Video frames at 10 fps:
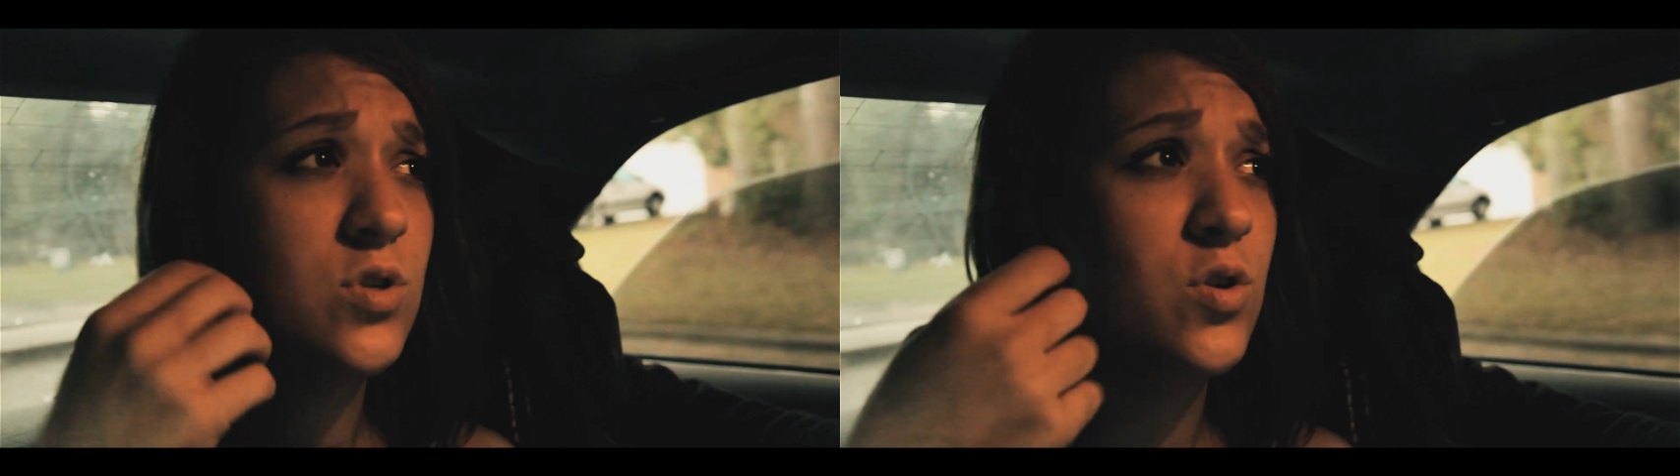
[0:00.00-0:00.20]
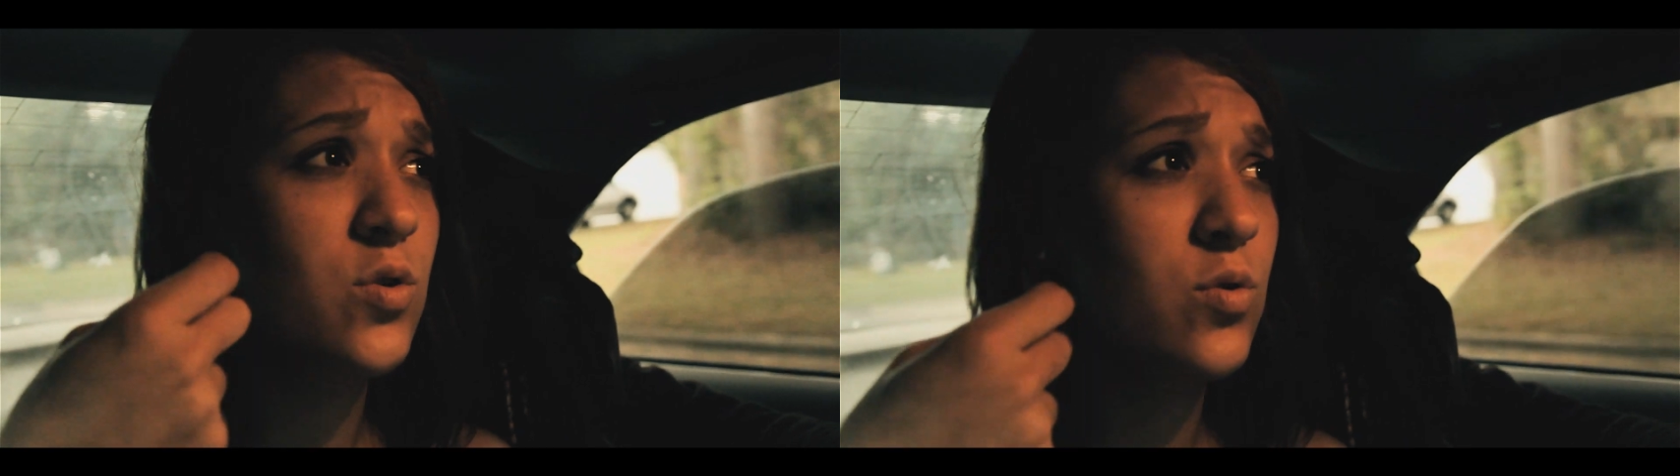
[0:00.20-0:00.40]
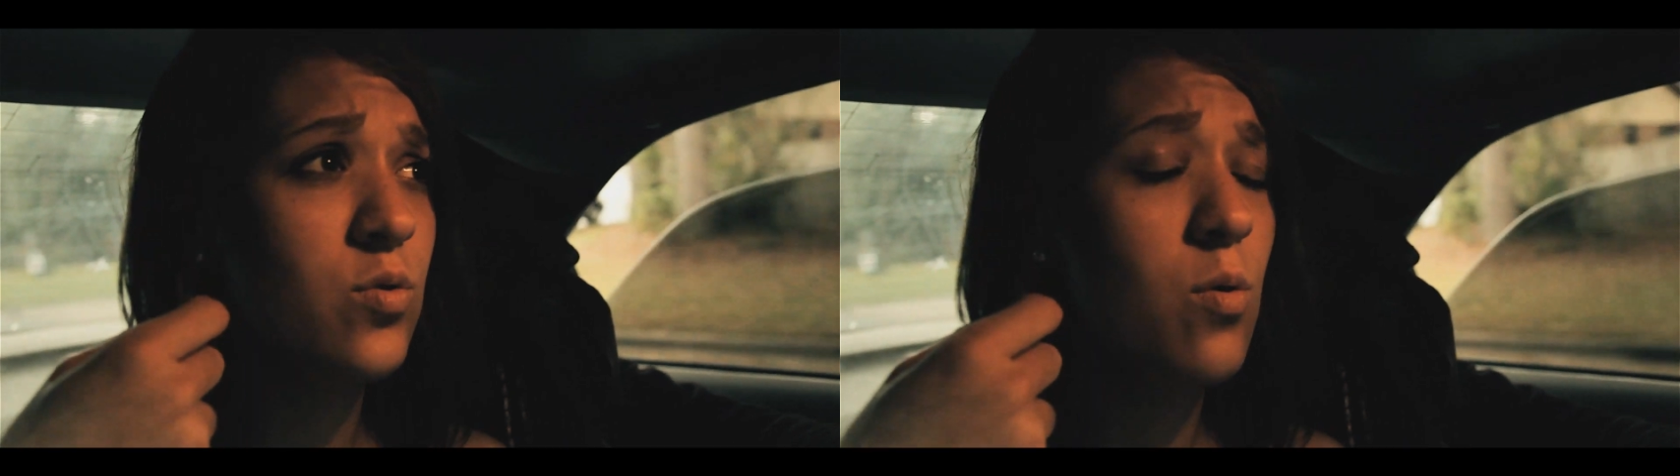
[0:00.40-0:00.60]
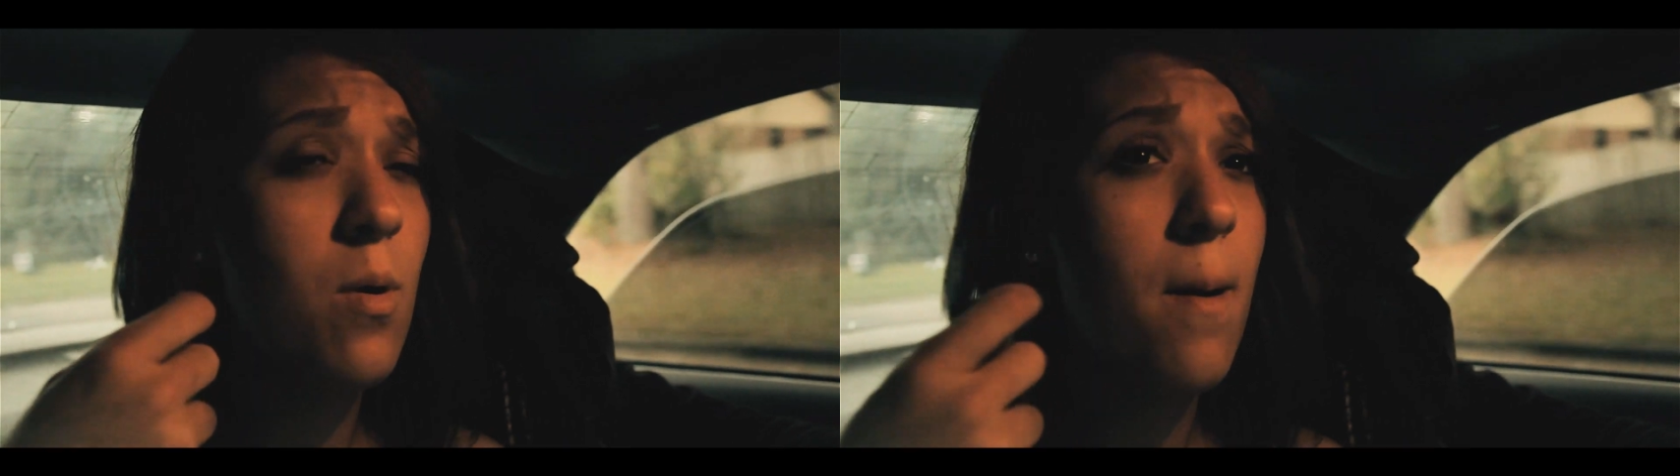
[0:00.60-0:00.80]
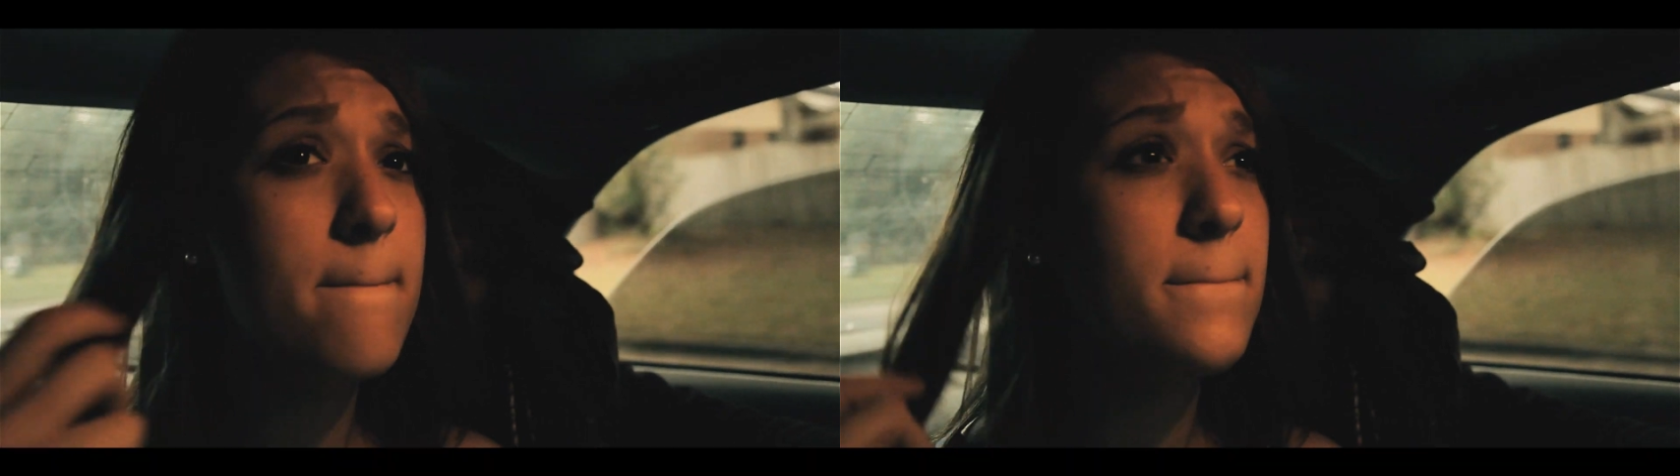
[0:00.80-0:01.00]
to
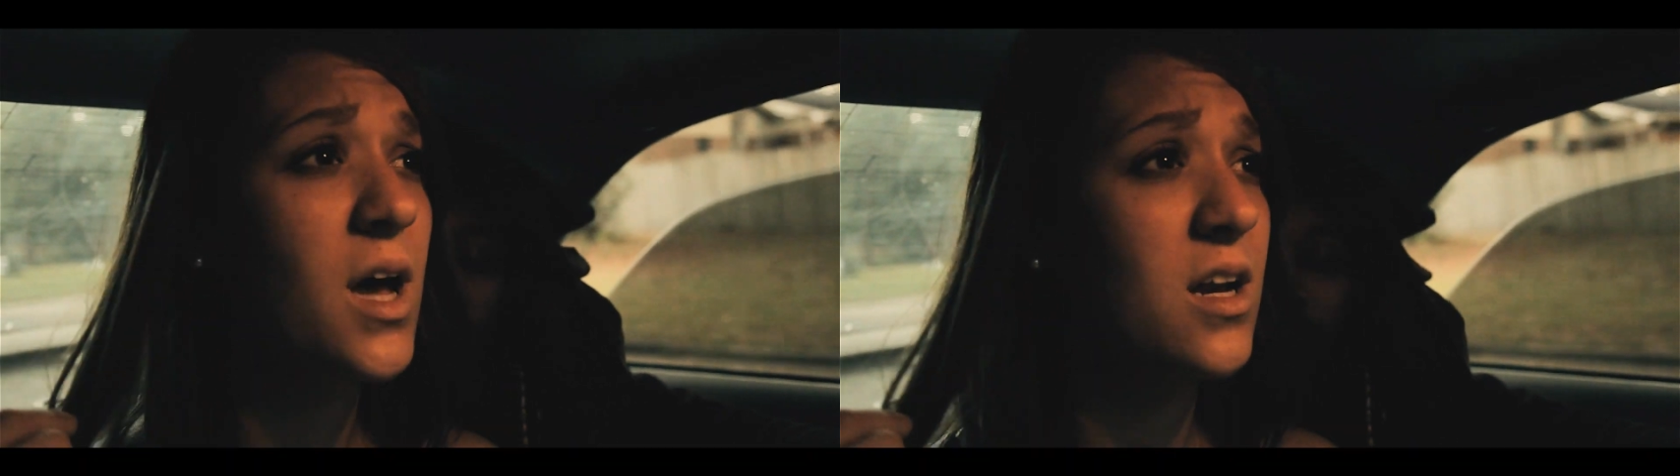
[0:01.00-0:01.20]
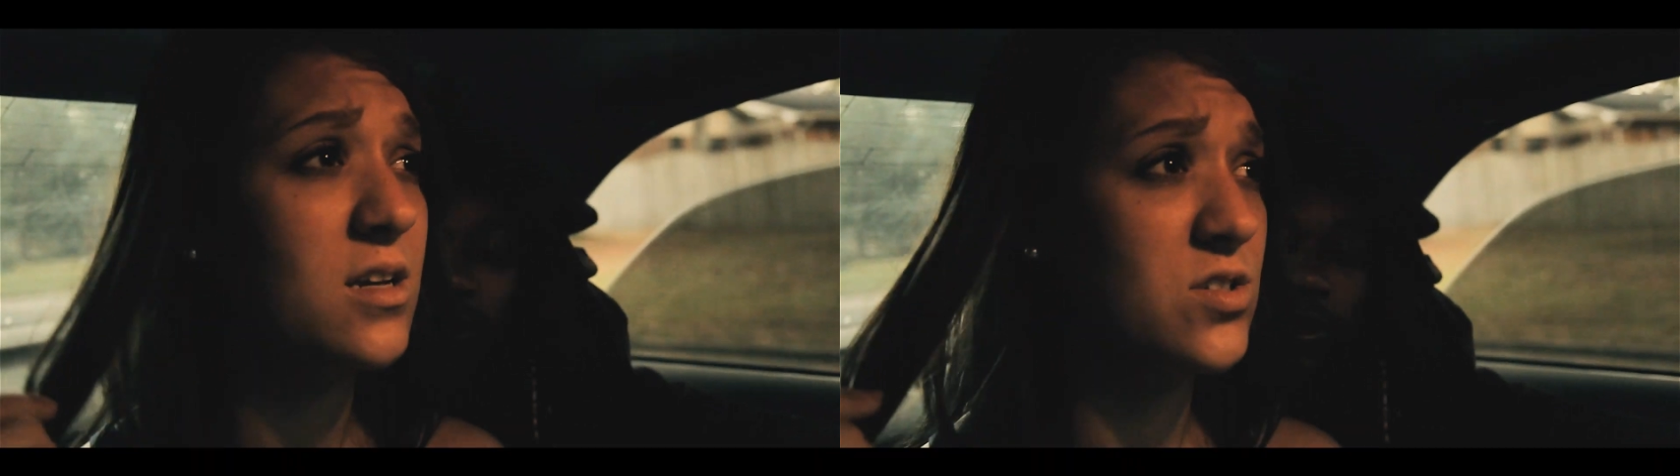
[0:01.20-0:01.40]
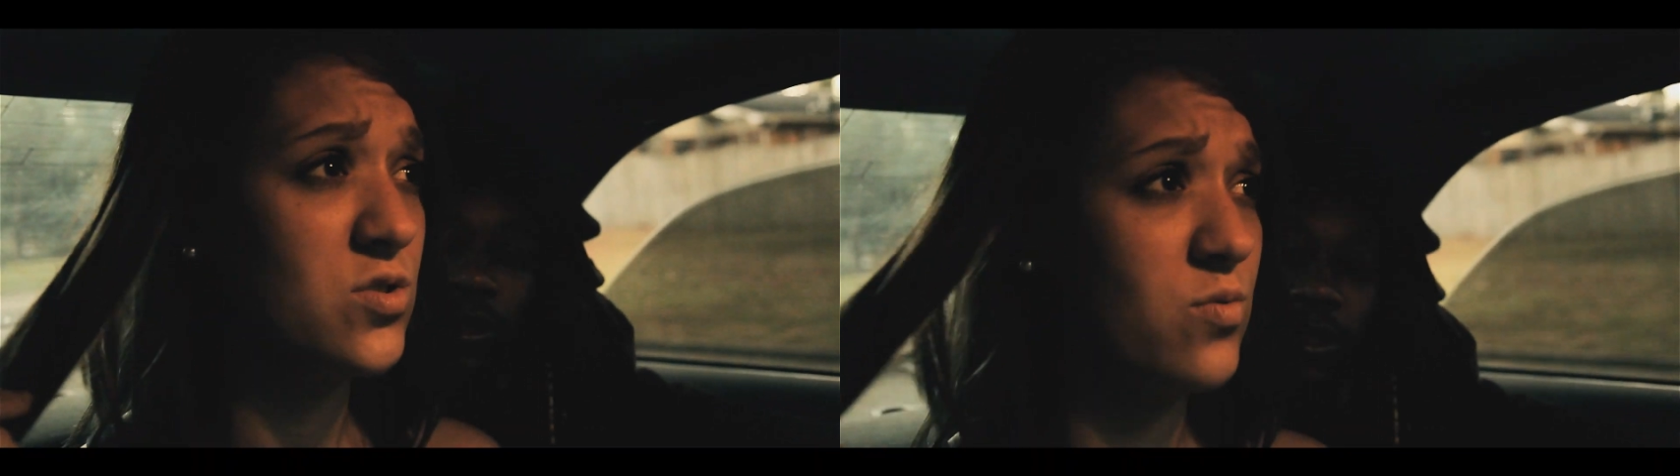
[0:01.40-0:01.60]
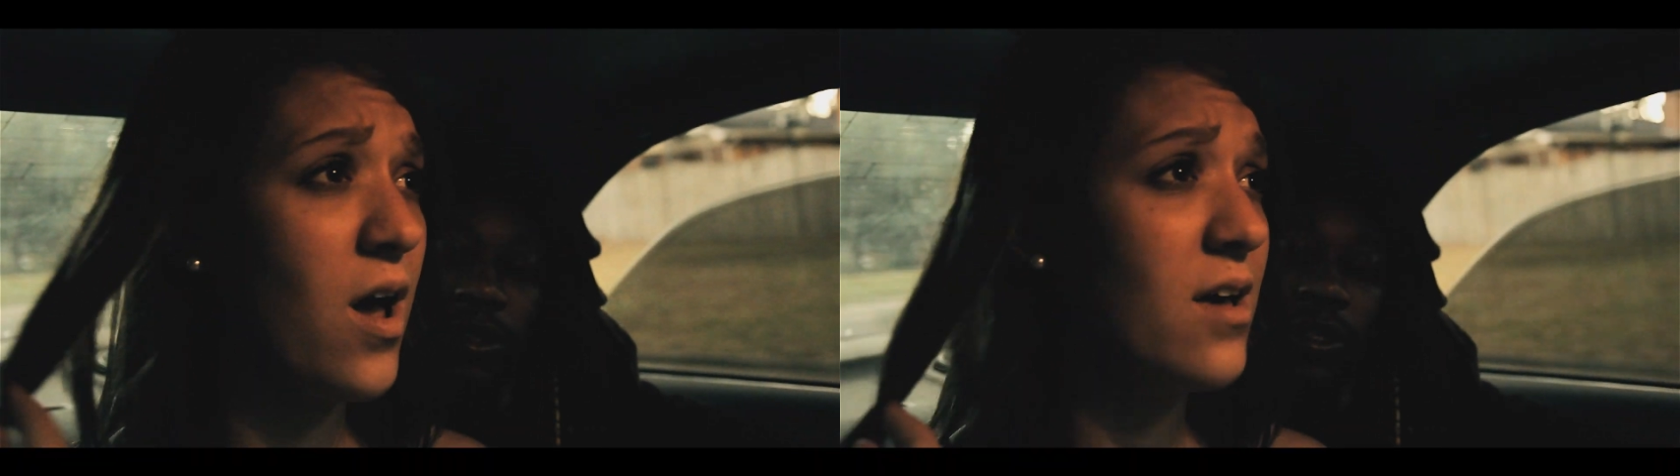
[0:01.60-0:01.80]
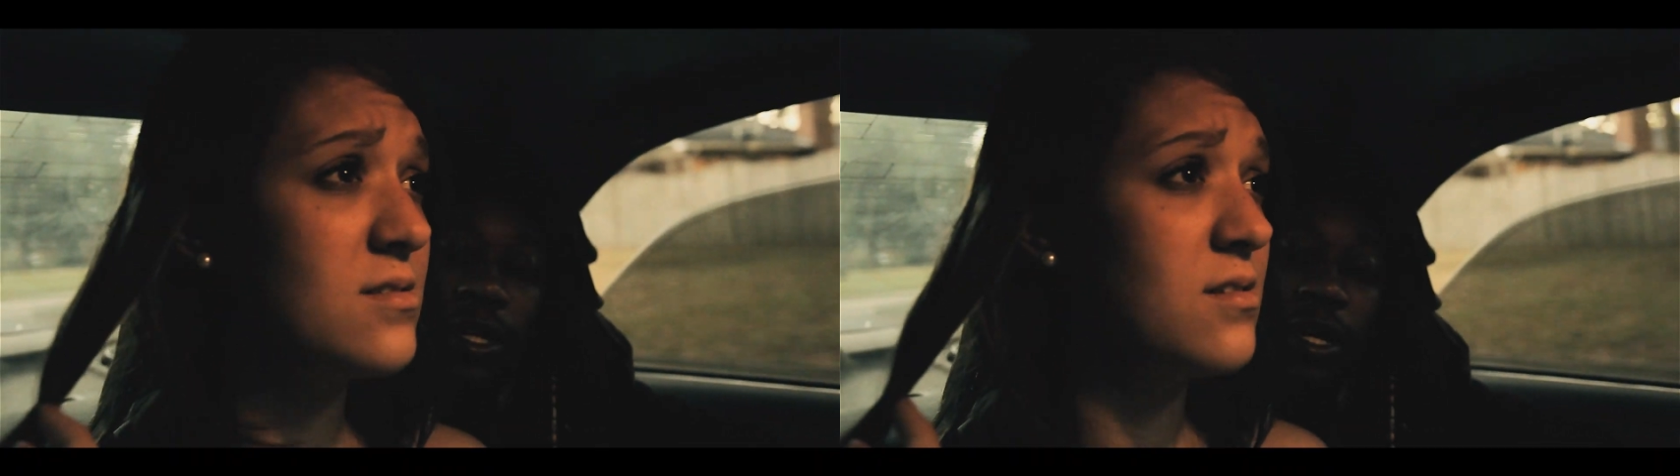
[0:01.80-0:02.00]
my
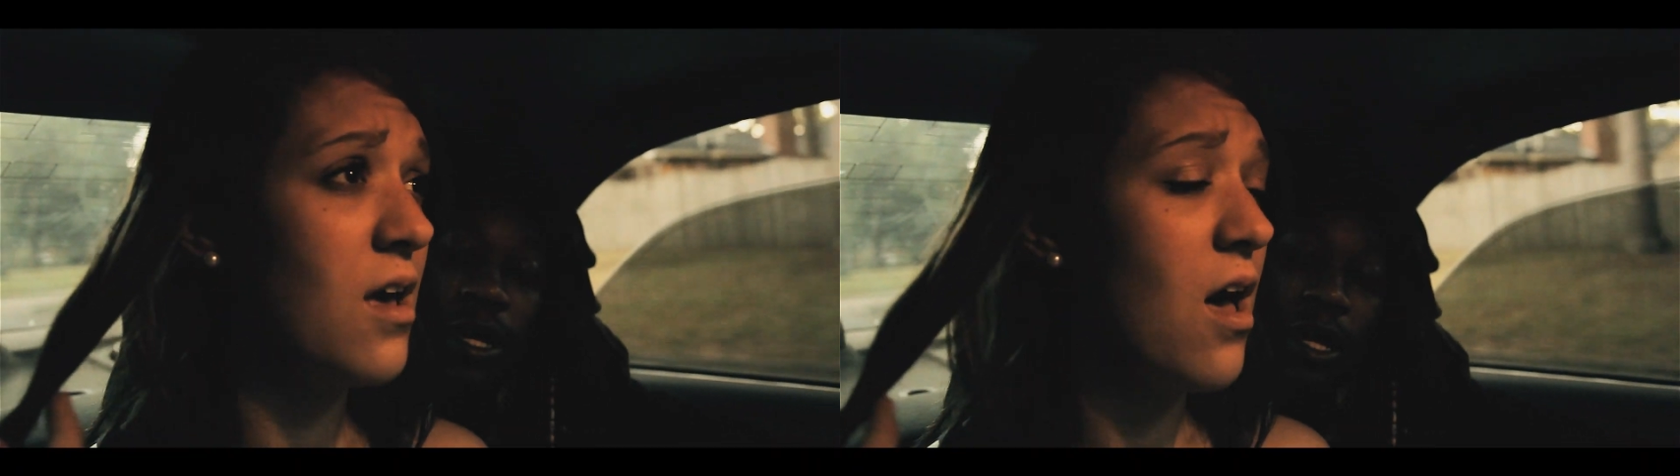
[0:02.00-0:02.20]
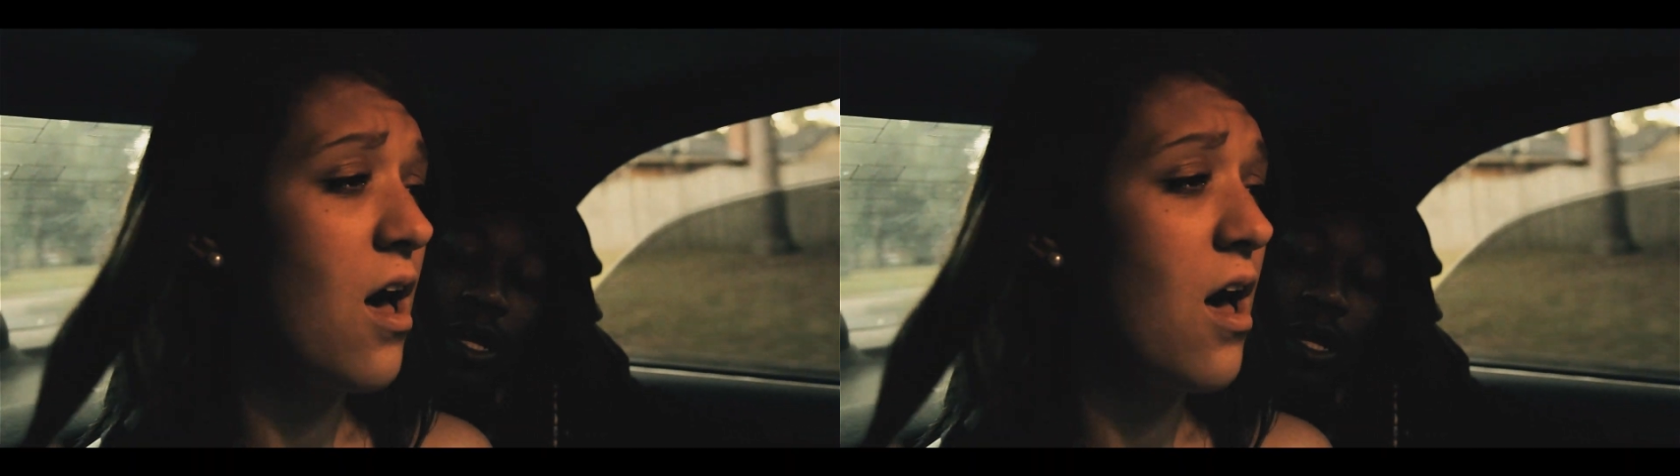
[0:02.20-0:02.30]
distress,